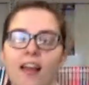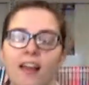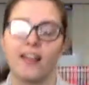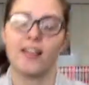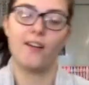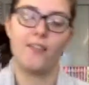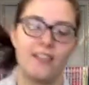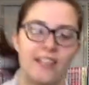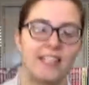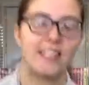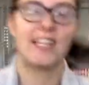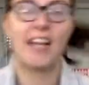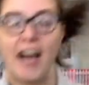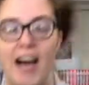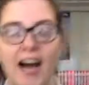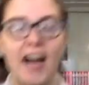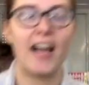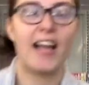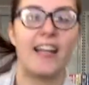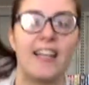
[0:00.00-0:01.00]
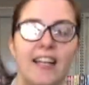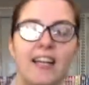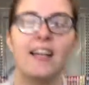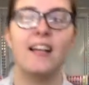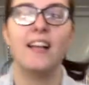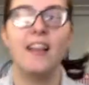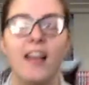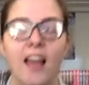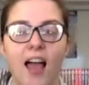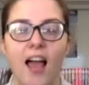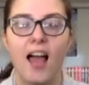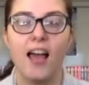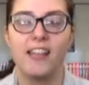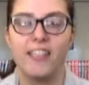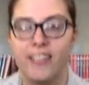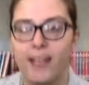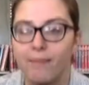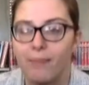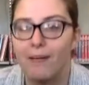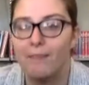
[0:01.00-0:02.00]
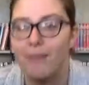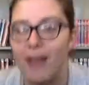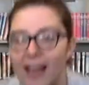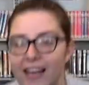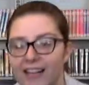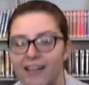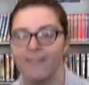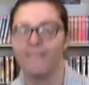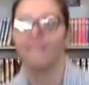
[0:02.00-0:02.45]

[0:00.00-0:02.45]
Go inside. And jump in bed.